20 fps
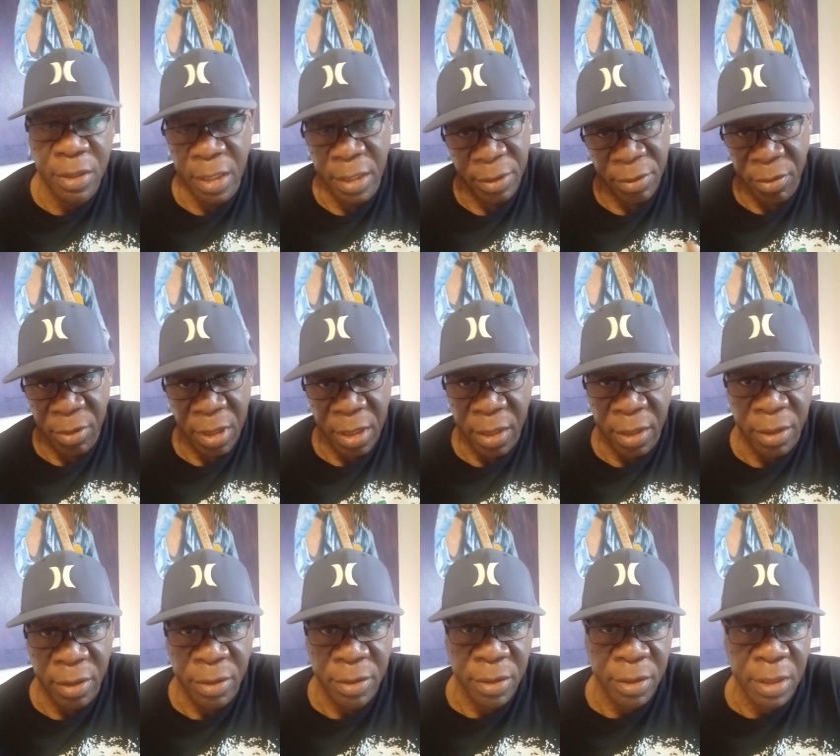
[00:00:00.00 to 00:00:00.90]
and
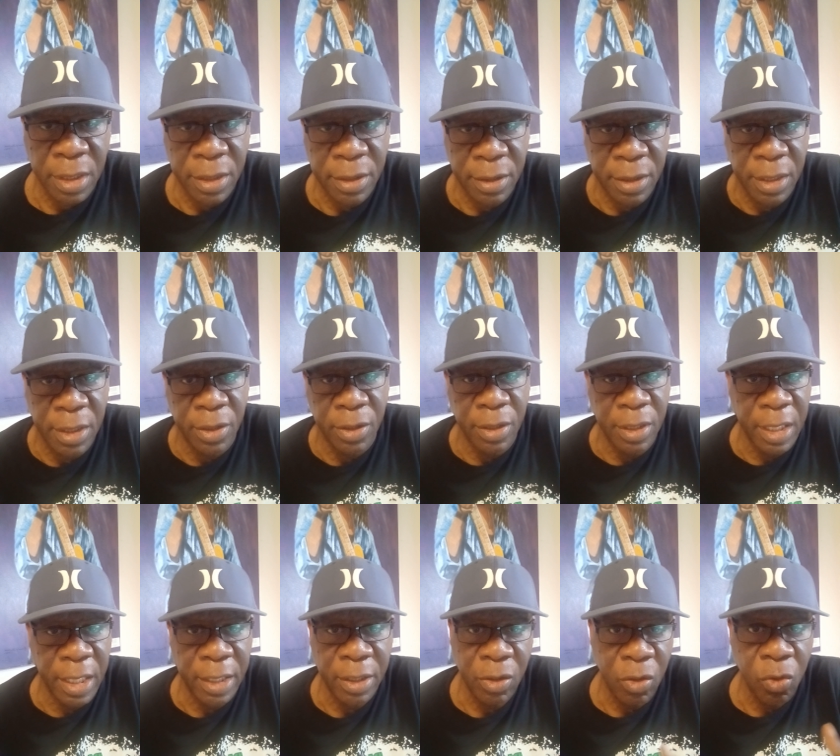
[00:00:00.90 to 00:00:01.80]

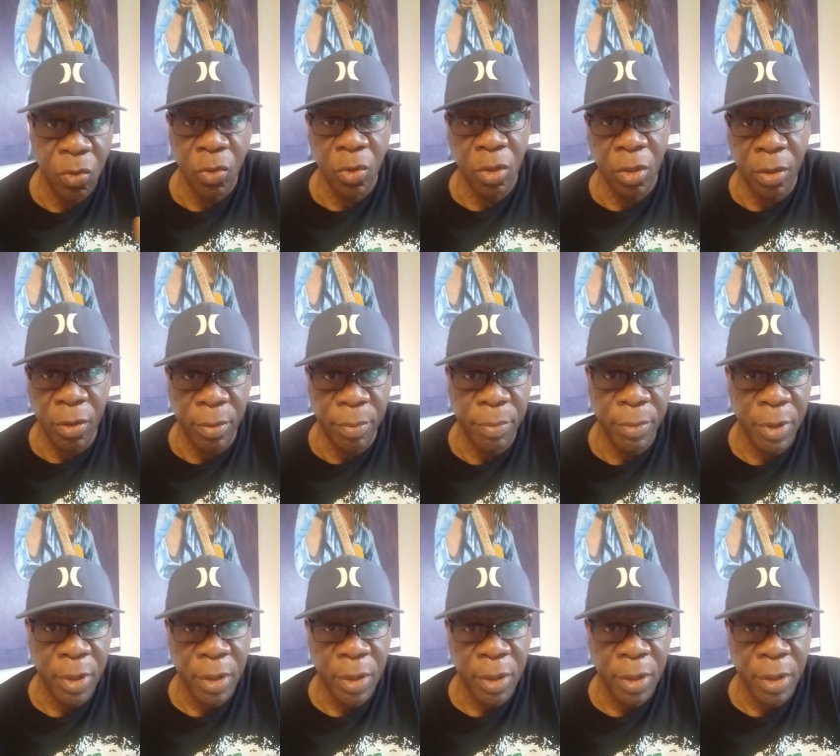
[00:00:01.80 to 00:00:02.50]
that include our